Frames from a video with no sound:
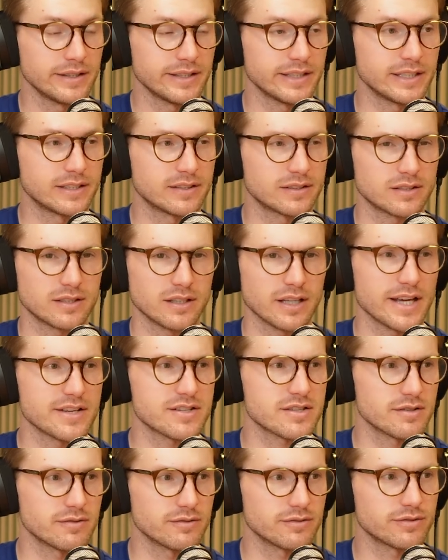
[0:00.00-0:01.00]
it's
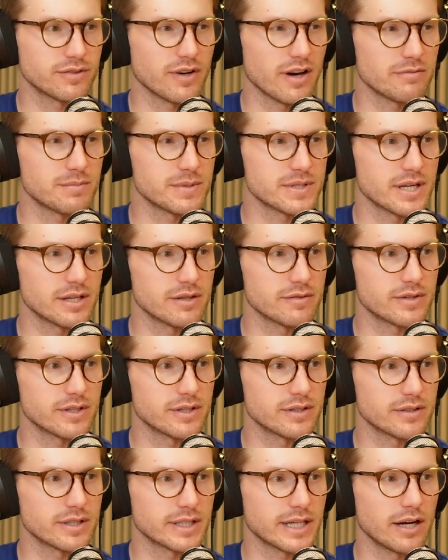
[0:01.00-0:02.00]
less than 5% of
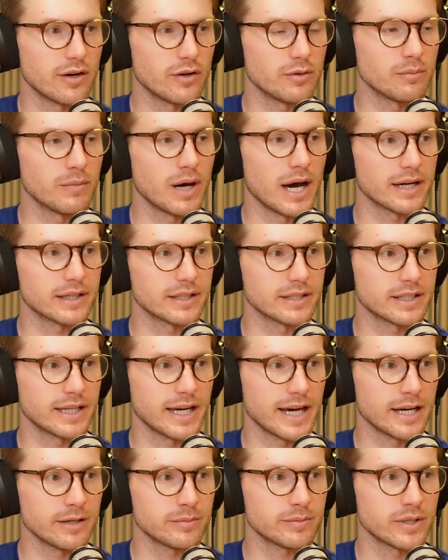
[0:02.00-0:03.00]
the current market
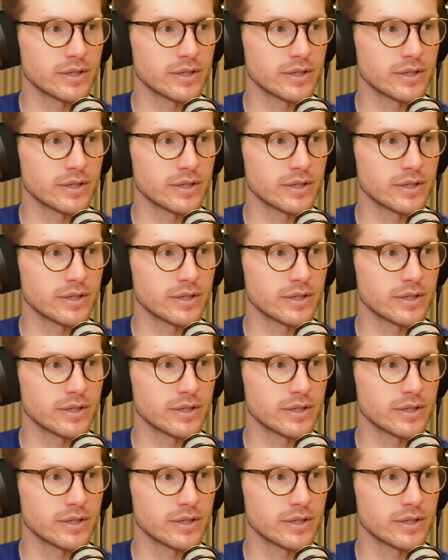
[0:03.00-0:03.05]
cap.